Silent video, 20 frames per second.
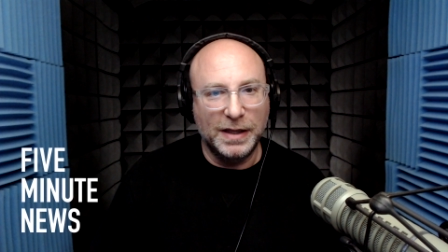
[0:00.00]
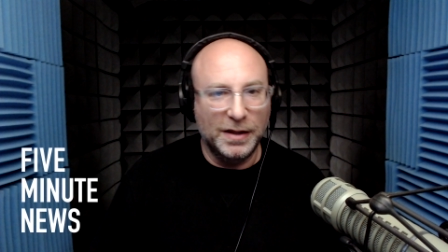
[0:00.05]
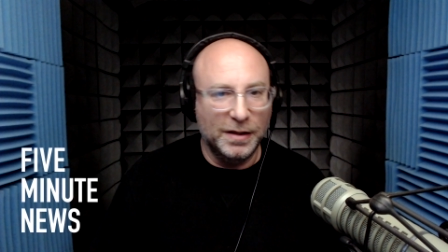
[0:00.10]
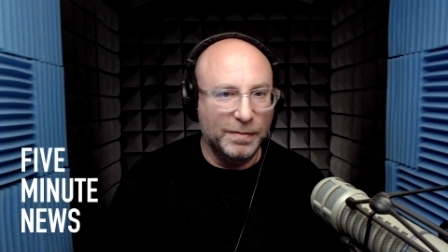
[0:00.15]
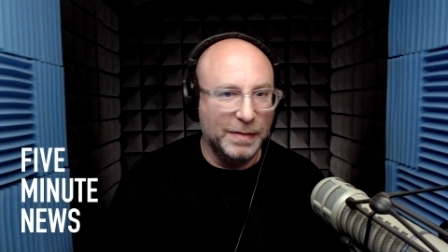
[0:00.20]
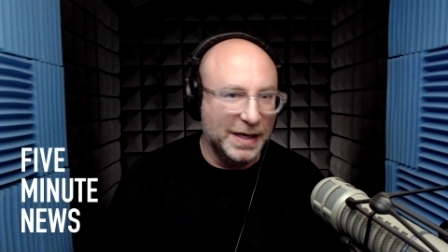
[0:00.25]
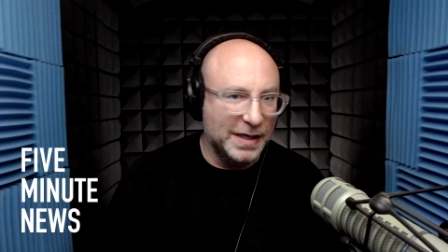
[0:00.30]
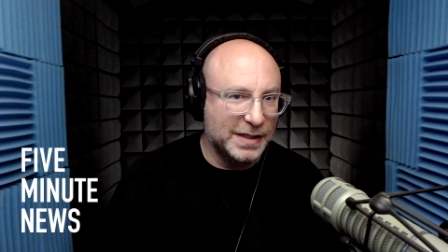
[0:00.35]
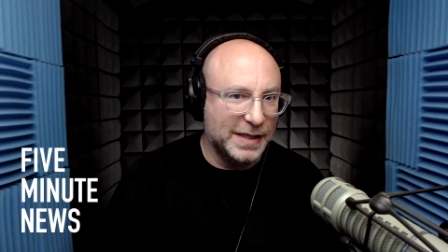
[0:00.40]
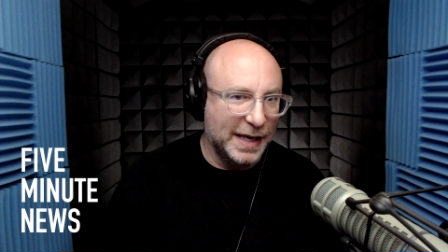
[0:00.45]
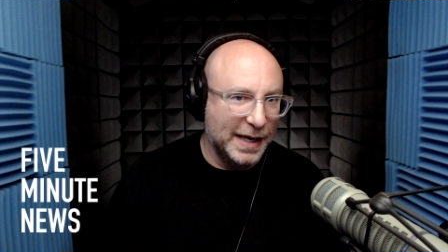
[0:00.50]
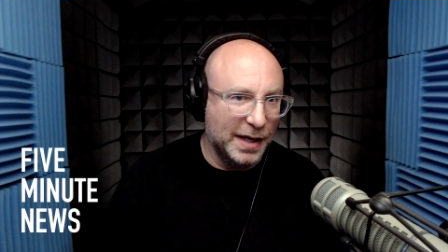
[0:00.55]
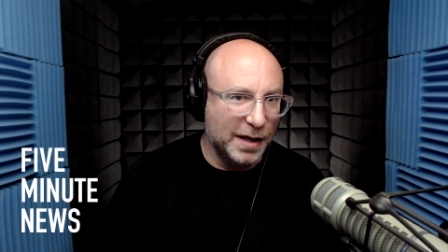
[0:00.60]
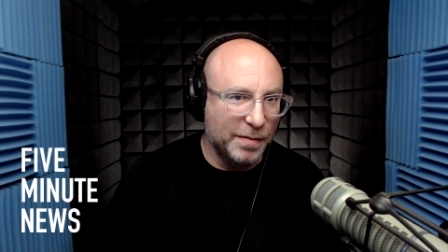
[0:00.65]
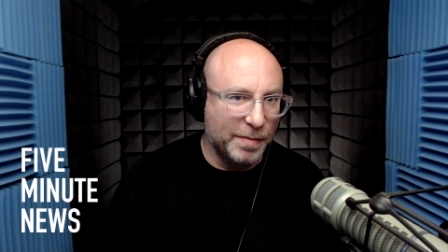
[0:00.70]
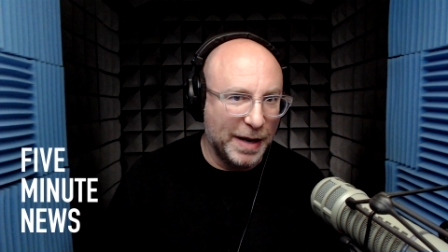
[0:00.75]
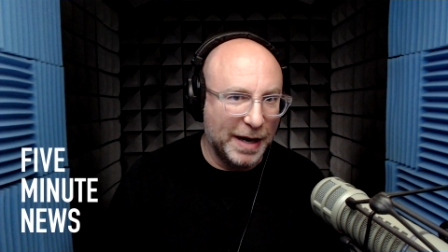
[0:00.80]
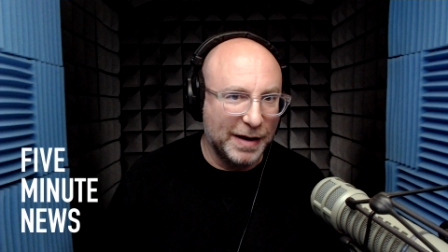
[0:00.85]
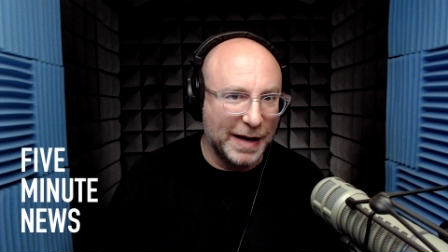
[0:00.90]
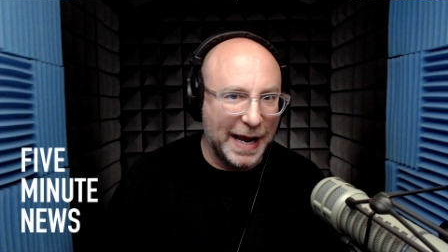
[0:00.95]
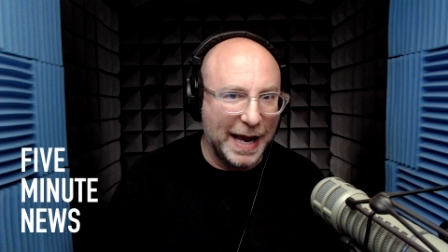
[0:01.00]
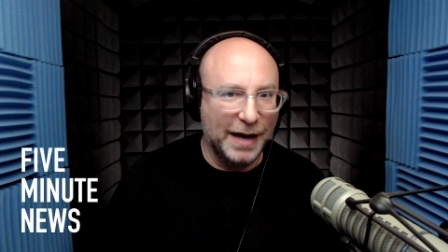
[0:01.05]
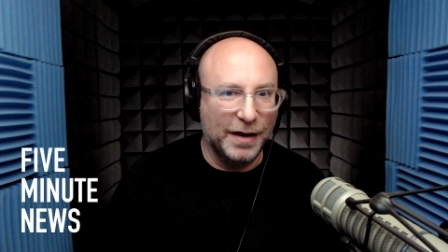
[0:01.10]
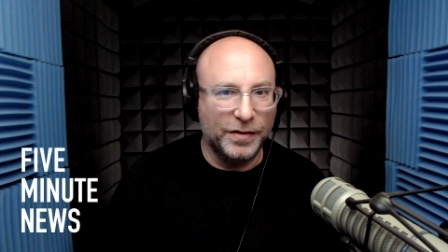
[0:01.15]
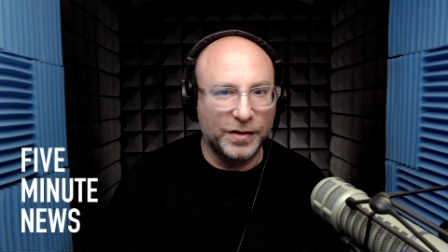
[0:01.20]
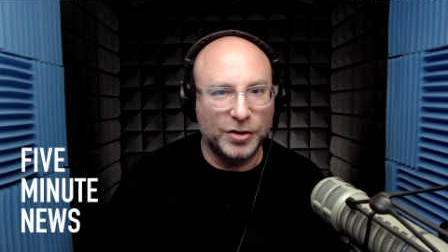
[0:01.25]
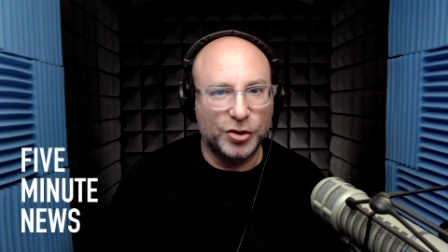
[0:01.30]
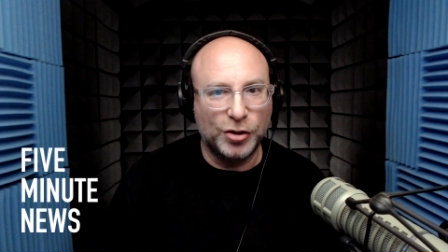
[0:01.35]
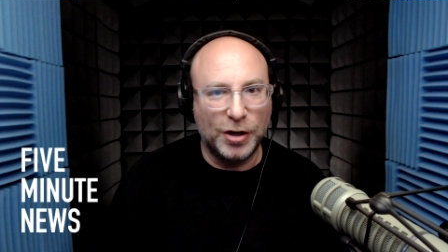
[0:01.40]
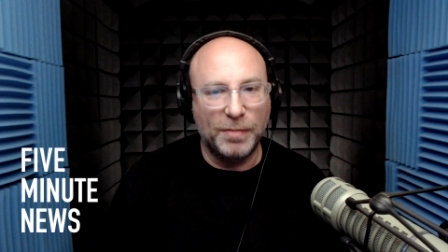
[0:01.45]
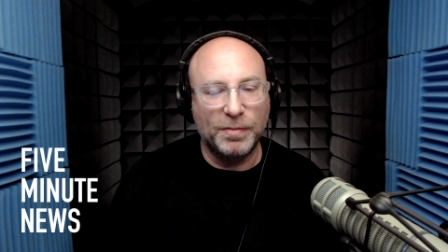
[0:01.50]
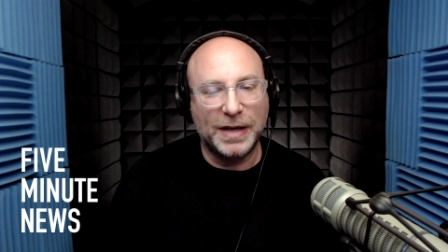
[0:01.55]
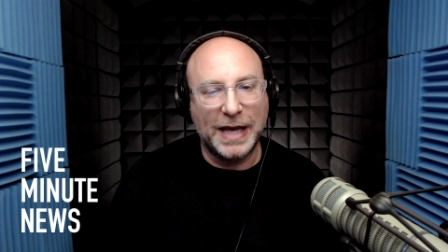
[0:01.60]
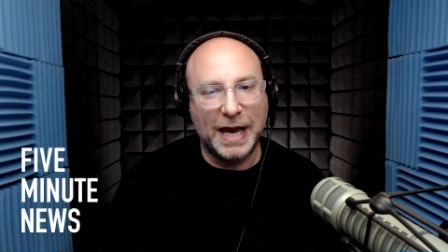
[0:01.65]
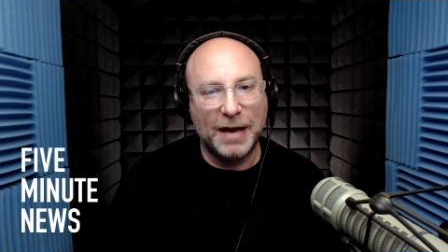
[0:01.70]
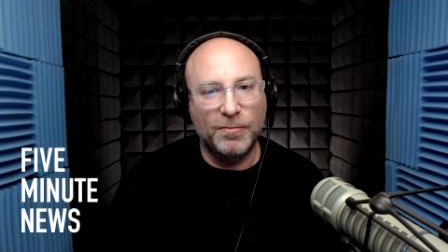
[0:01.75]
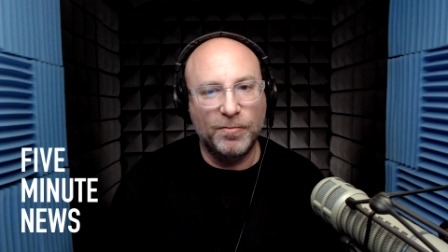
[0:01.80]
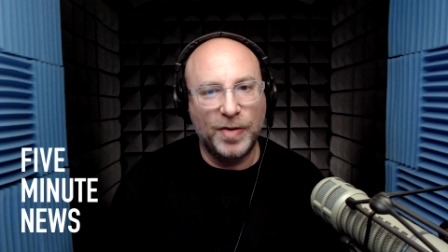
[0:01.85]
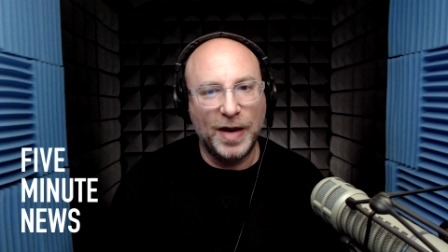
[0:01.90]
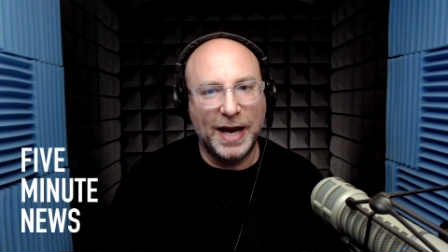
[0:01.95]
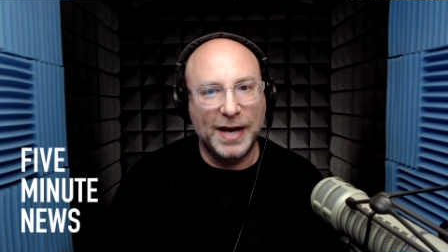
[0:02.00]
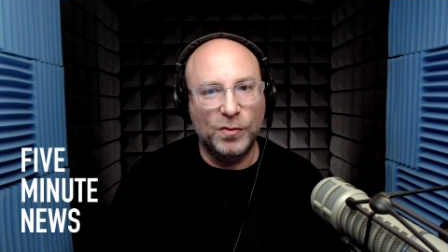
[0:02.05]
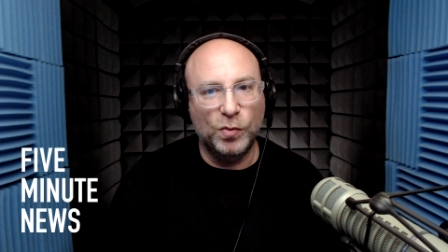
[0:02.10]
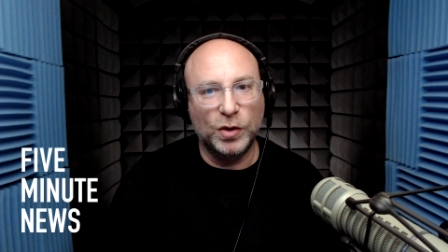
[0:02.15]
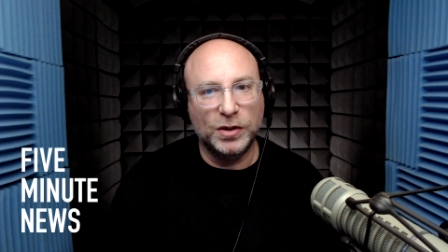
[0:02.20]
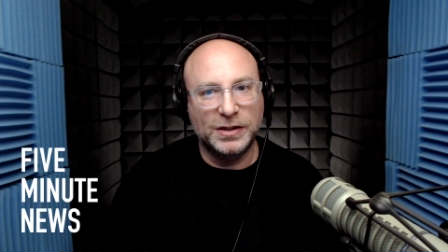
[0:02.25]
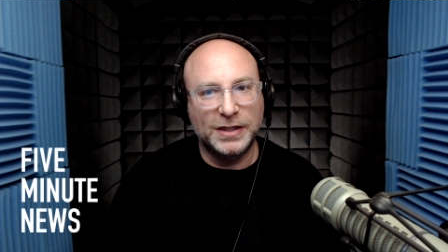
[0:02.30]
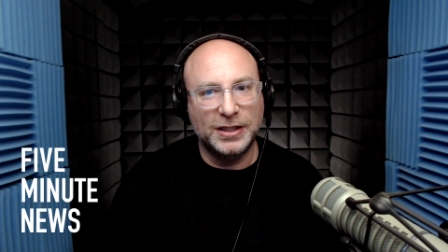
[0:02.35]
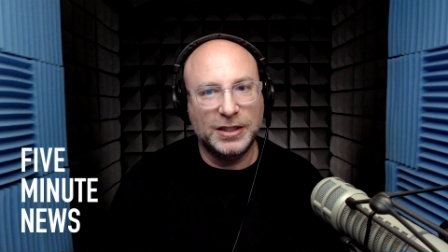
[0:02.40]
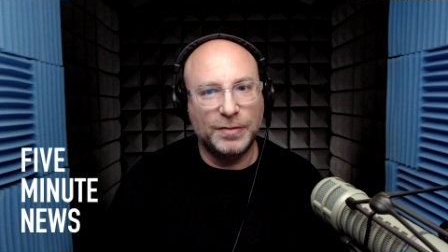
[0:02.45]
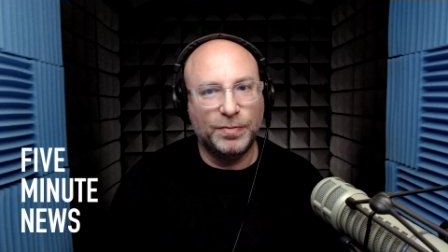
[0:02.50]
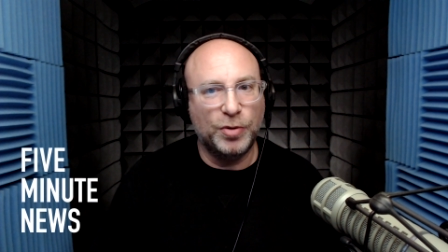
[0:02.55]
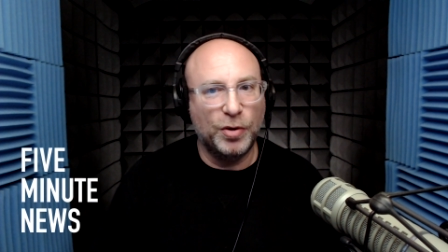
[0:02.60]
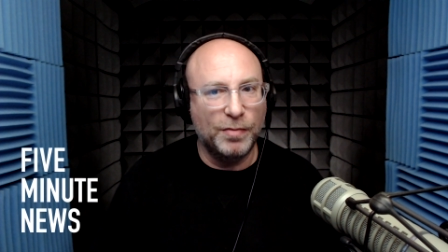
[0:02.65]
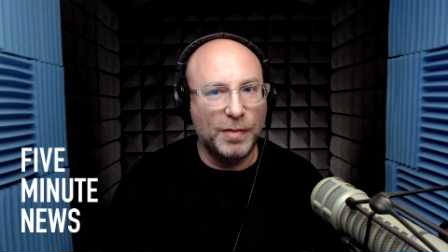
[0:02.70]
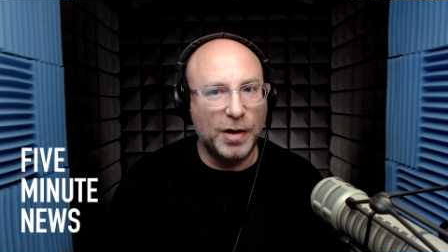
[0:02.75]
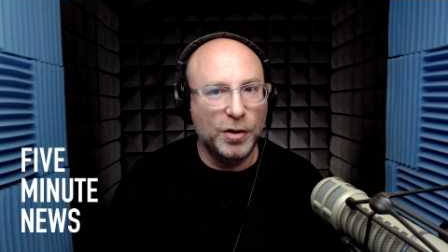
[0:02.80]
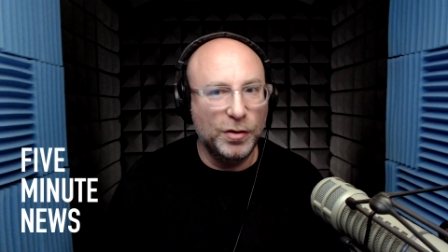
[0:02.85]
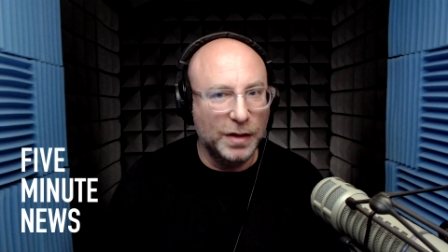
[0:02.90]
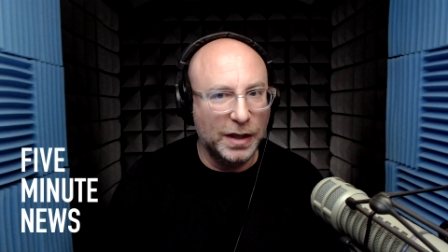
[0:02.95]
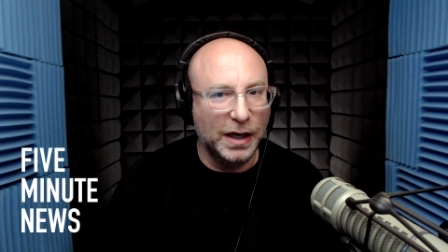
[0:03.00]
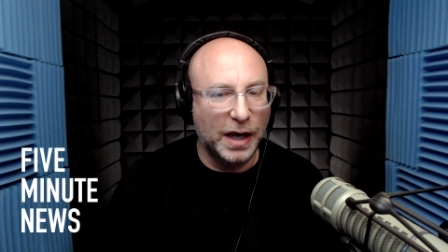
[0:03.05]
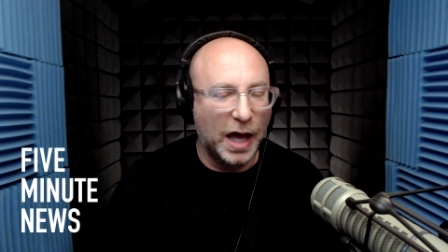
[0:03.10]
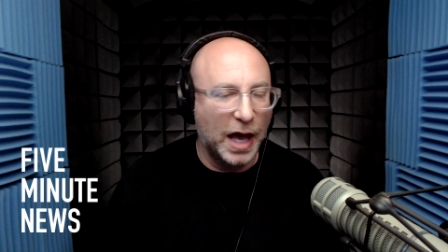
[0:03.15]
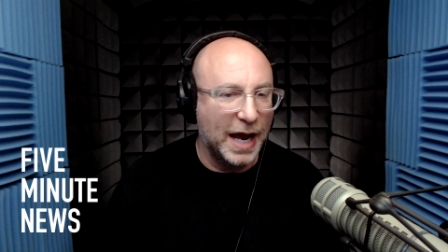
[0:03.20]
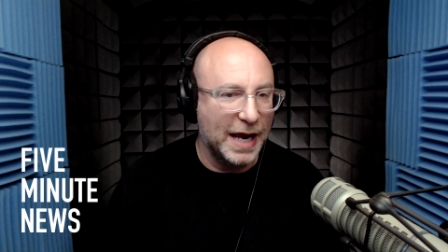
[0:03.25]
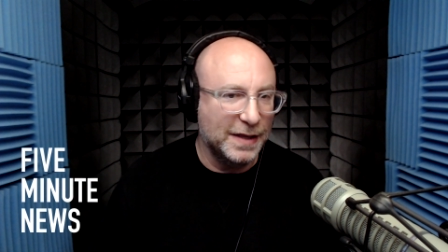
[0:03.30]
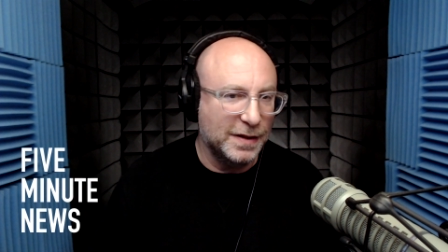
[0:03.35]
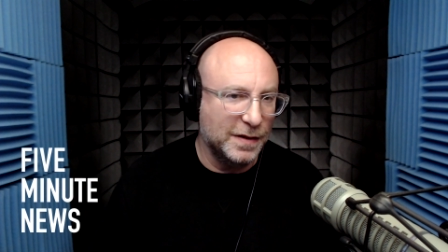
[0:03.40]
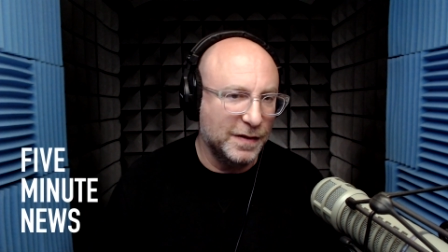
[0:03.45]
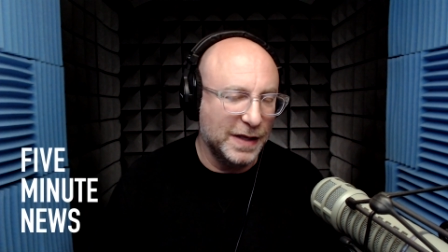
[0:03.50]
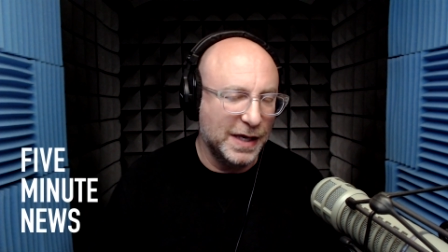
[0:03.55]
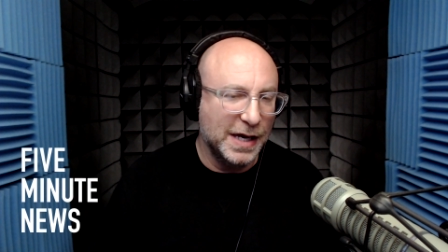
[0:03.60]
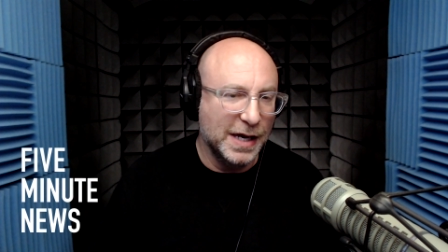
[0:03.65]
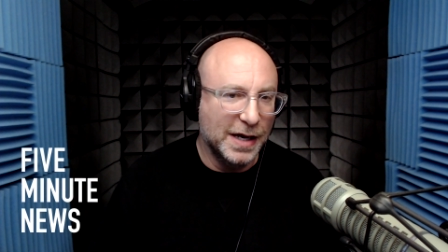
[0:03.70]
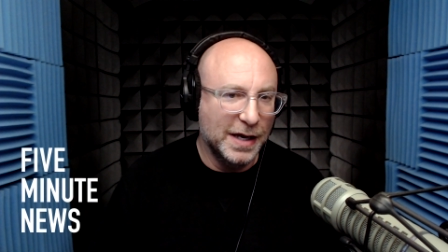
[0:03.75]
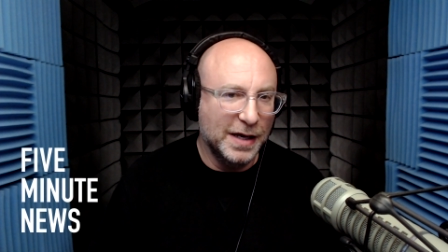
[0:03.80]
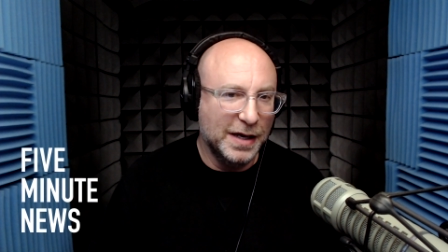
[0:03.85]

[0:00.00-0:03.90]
the meeting about how the Trump campaign wanted to promote the lie that the